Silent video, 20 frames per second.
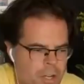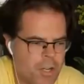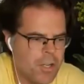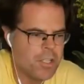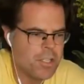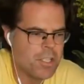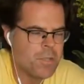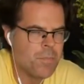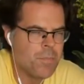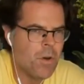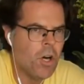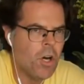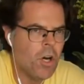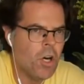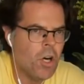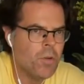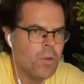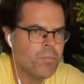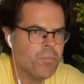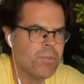you're a
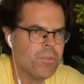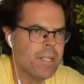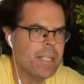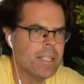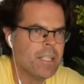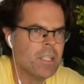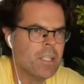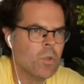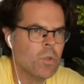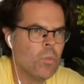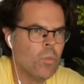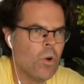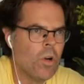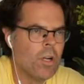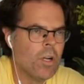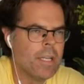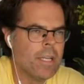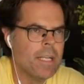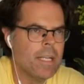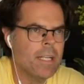small breeder
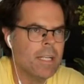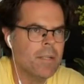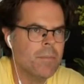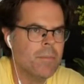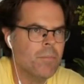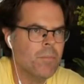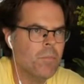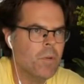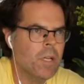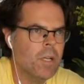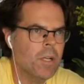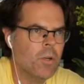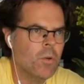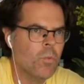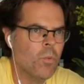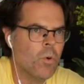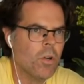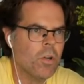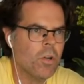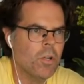working in a in a
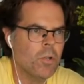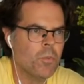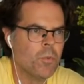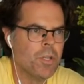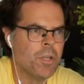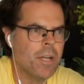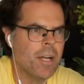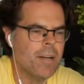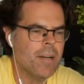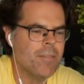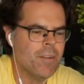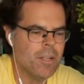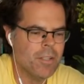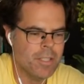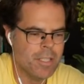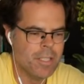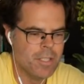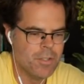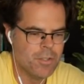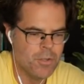world where you have all
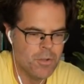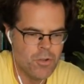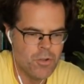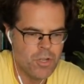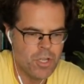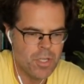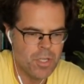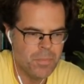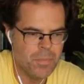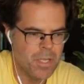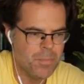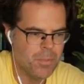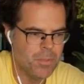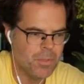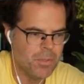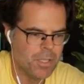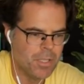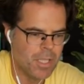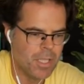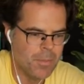these douchey
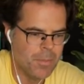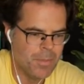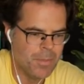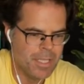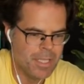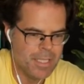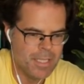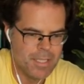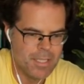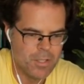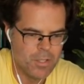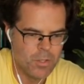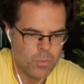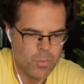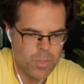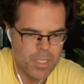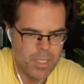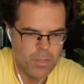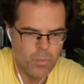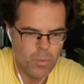people coming into the
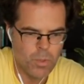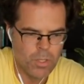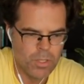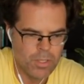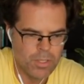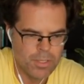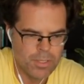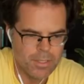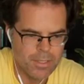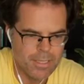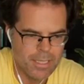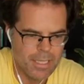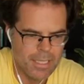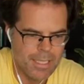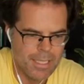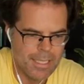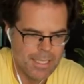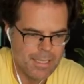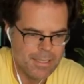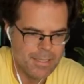weed world,
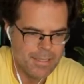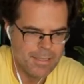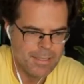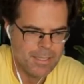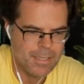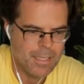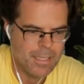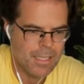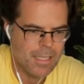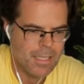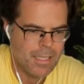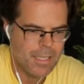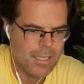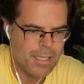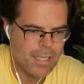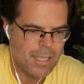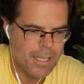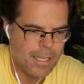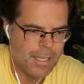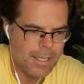and
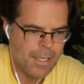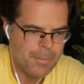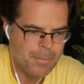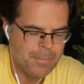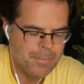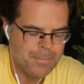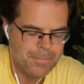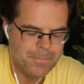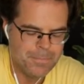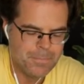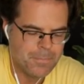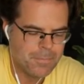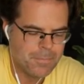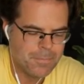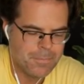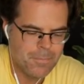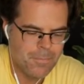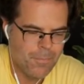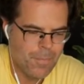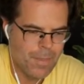um,
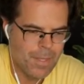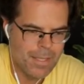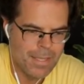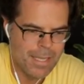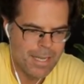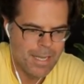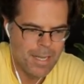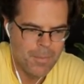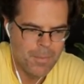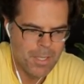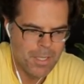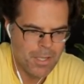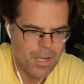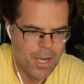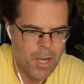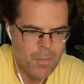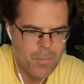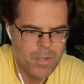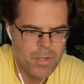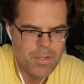yeah, I mean
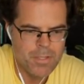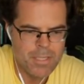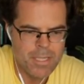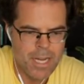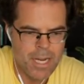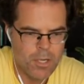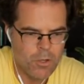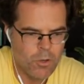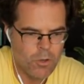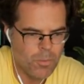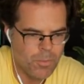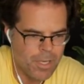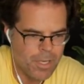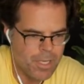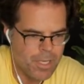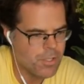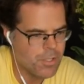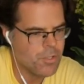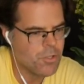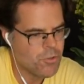communes, not
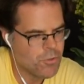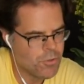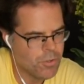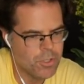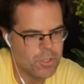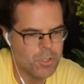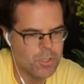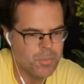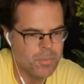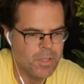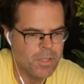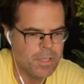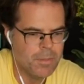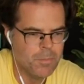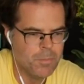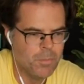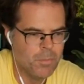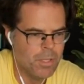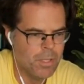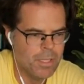corporations, true, but
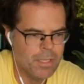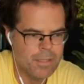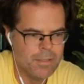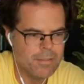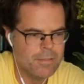but